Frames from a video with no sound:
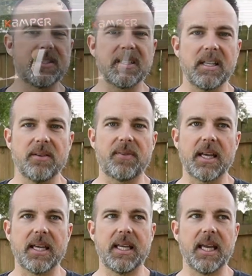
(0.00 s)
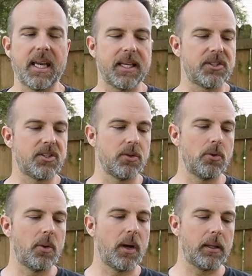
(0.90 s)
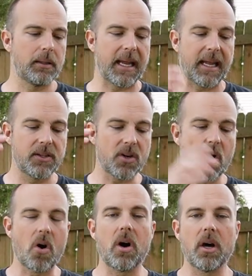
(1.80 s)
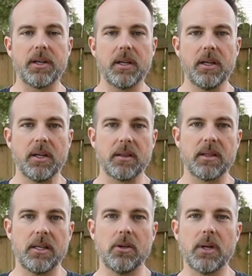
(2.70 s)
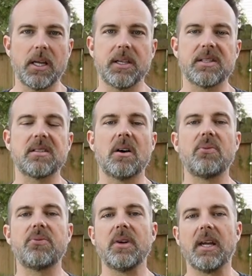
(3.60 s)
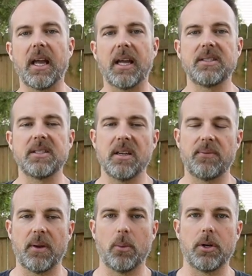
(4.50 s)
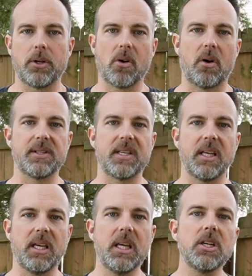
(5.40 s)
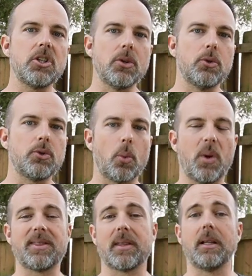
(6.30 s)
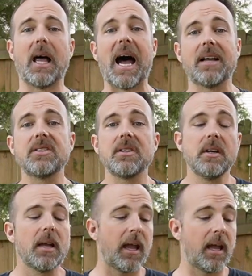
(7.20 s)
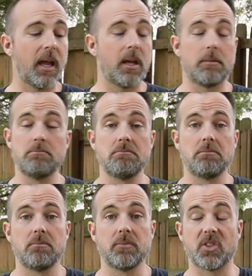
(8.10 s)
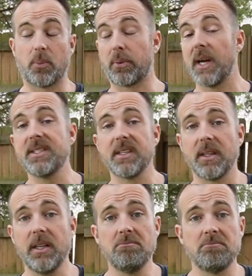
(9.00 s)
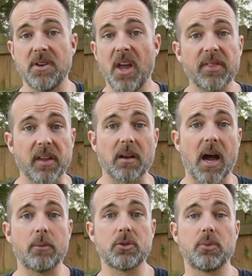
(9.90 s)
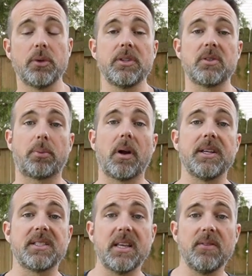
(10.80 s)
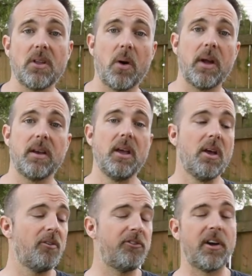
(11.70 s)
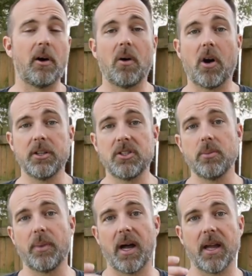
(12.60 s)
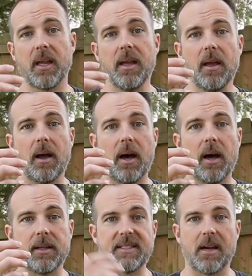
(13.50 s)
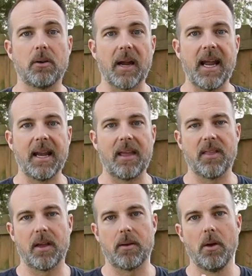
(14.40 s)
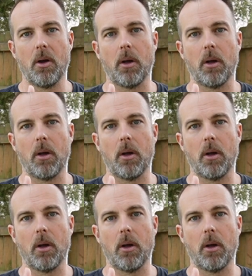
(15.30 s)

in. see if I could get it to land on the unit itself and see if it would cause any issues with the glass. And surprisingly, nothing. I was really surprised. Even though it fell onto my uh, tailgate and then